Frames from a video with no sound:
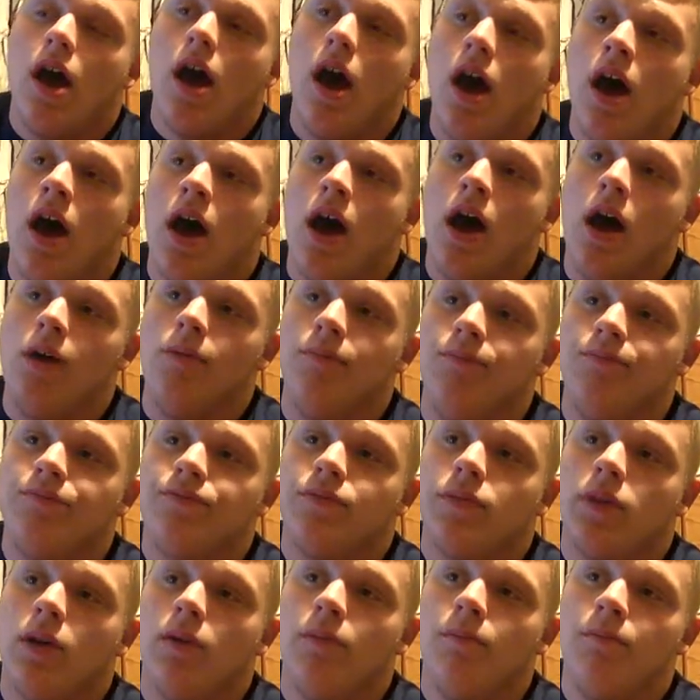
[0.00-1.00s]

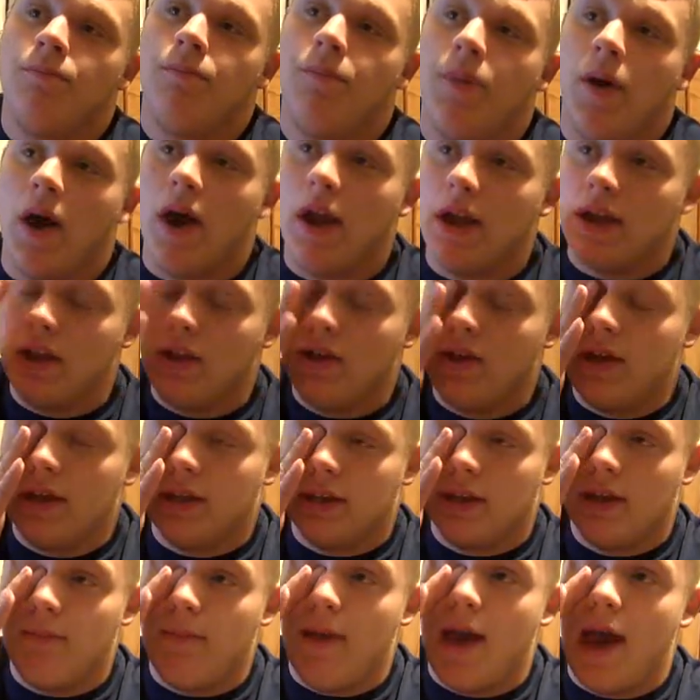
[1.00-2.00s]
But you
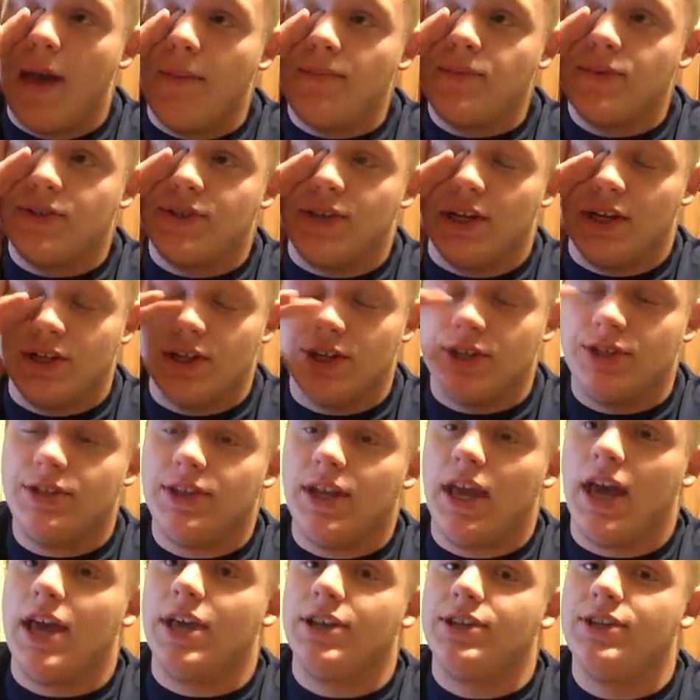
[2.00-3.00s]
get to Meps, they just
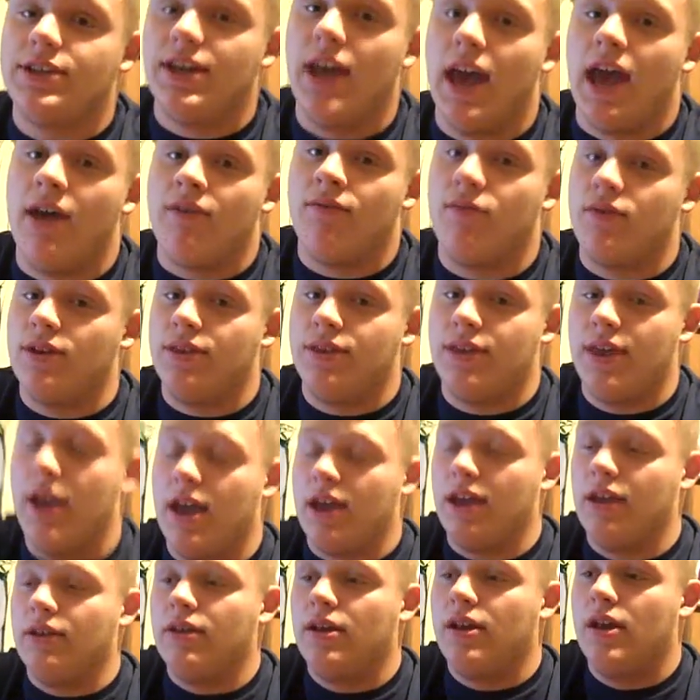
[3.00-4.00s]
test
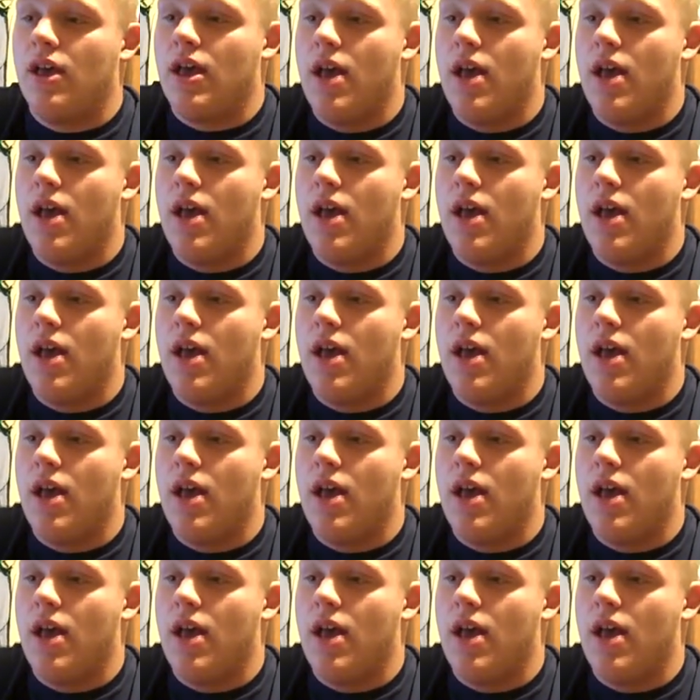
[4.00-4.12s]
everything.